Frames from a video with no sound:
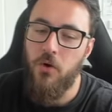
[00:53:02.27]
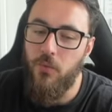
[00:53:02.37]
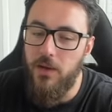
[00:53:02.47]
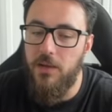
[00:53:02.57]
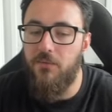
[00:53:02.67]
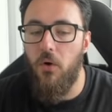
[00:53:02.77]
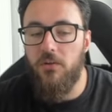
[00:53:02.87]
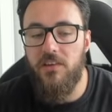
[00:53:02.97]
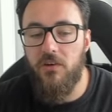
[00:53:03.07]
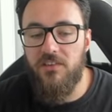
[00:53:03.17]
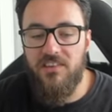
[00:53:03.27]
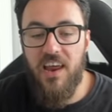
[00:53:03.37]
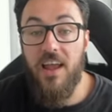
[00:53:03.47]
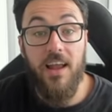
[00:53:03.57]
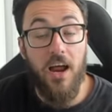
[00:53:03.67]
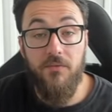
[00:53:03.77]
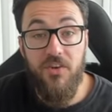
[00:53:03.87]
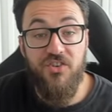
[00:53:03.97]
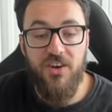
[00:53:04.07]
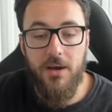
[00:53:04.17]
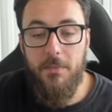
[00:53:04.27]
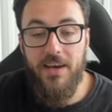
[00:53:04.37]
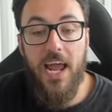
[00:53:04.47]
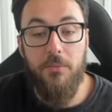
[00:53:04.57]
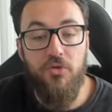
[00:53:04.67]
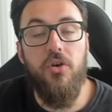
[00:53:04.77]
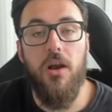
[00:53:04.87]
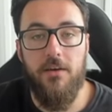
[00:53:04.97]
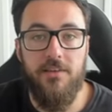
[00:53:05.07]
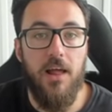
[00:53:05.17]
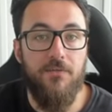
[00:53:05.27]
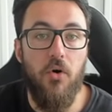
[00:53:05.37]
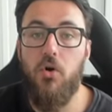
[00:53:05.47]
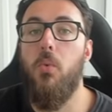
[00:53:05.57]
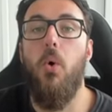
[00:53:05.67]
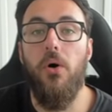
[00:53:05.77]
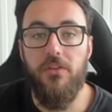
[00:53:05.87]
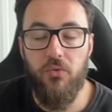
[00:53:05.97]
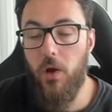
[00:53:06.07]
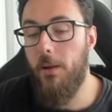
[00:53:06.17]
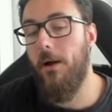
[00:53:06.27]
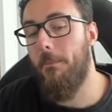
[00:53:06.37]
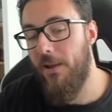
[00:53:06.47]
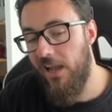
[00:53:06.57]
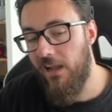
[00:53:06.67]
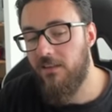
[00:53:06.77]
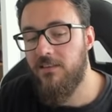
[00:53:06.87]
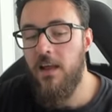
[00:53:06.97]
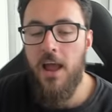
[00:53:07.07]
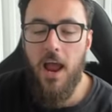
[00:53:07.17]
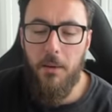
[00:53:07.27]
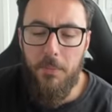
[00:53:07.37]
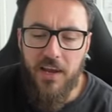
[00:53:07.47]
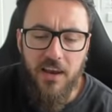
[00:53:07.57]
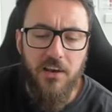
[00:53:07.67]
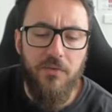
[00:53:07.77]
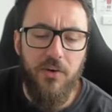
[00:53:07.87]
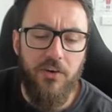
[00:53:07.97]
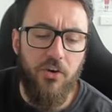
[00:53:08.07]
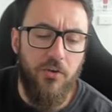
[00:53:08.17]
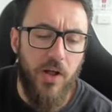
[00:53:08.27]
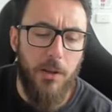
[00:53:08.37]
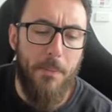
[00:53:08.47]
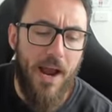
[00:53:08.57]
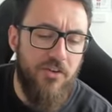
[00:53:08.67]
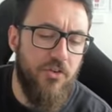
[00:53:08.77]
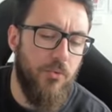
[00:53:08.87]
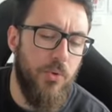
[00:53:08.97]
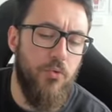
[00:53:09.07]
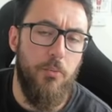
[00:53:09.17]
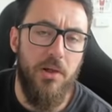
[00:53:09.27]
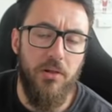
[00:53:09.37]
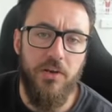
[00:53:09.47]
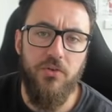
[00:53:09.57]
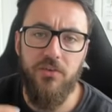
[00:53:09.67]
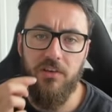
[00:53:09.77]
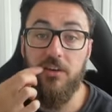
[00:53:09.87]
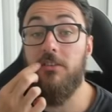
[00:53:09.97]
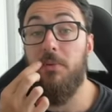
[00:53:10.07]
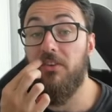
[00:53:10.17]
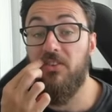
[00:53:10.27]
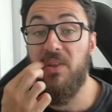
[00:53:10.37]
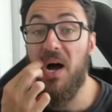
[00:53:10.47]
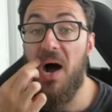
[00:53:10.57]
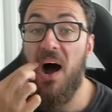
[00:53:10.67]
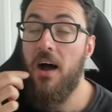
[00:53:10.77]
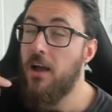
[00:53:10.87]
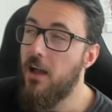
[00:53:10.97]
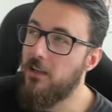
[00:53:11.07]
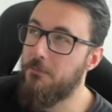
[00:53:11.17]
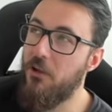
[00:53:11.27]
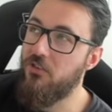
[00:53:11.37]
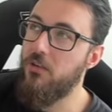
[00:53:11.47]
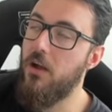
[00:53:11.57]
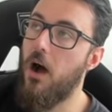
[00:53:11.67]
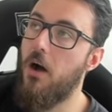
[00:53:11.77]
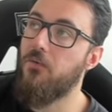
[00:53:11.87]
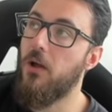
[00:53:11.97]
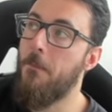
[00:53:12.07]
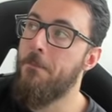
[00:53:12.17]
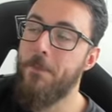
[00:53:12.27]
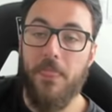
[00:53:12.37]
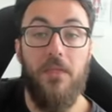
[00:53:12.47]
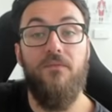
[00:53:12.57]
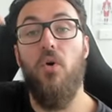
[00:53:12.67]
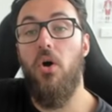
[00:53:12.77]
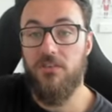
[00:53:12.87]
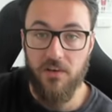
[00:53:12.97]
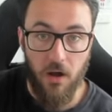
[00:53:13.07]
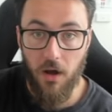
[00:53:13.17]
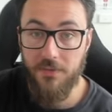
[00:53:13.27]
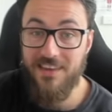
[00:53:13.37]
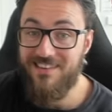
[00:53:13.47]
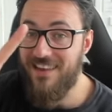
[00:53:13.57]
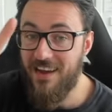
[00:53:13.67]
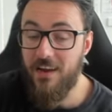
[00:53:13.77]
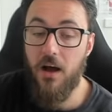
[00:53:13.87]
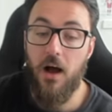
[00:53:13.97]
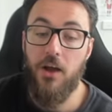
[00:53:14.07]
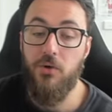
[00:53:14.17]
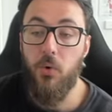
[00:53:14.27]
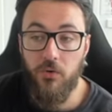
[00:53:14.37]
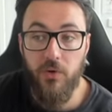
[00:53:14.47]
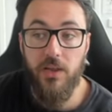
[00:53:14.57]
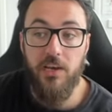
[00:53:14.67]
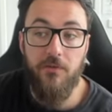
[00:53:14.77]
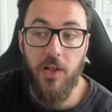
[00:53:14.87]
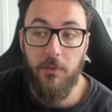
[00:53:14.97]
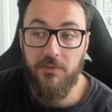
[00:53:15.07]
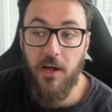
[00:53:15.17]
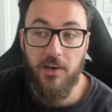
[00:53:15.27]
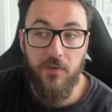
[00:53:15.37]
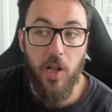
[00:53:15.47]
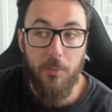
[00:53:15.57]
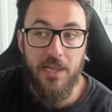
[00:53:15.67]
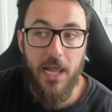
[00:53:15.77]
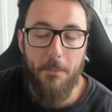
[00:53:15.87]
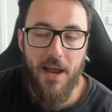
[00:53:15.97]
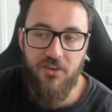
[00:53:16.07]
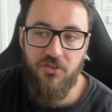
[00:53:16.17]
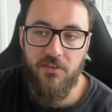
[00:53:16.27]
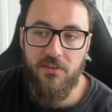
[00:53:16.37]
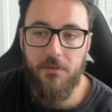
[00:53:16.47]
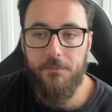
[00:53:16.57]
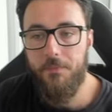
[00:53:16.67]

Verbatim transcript: really focusing on staying out of vision in mid game, utilizing that fog of war, the sweeper, pinks, and begin to, to develop patience with your ability usage, especially the R, especially after the first R. The second R, you want to really develop, start developing that patience.